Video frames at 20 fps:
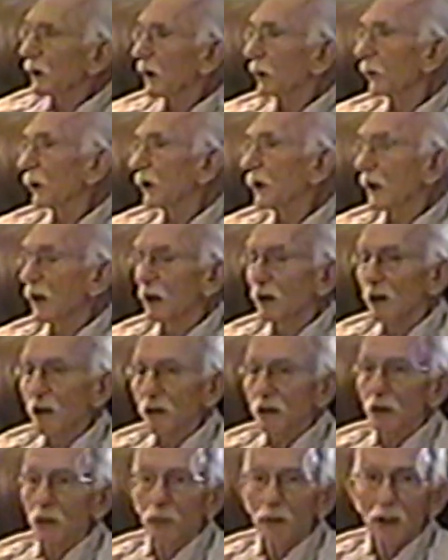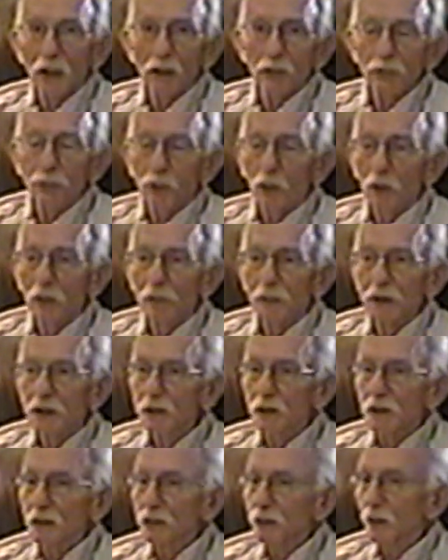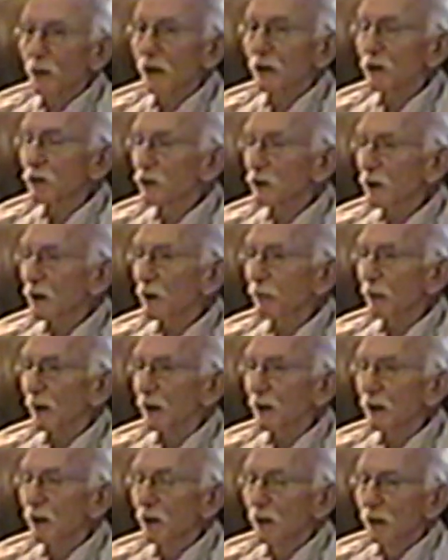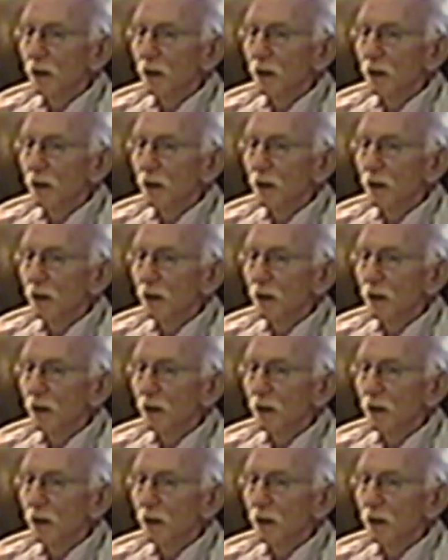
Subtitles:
They were kind of looking around for me, trying to see me.